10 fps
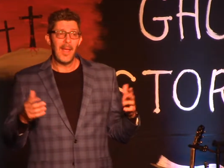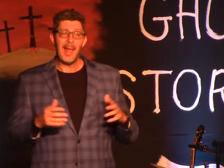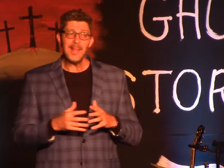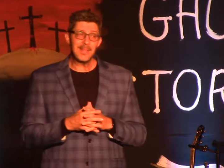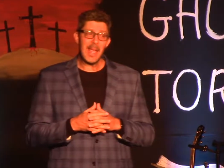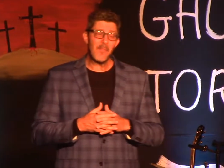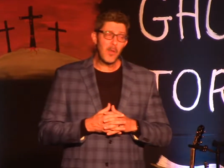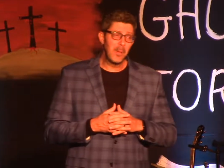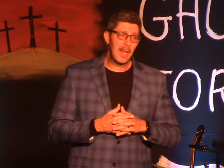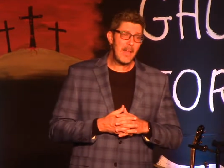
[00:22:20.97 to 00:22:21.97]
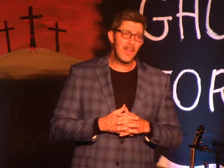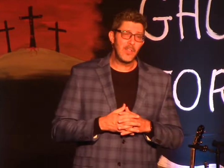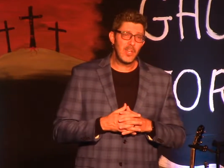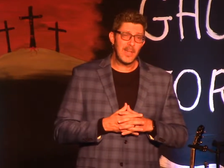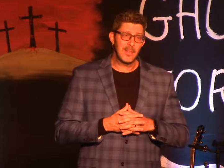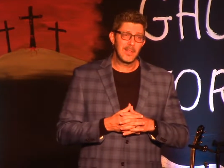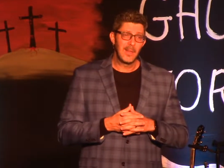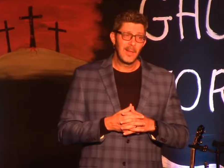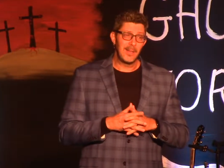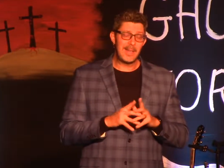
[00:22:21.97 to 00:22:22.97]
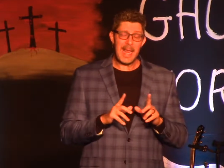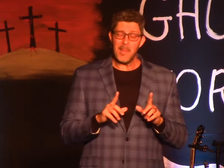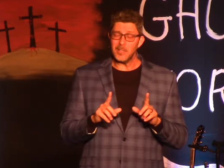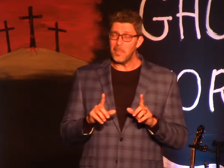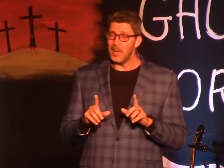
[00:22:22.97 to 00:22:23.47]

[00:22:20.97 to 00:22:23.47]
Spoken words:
I didn't say if you believe in Jesus. The demons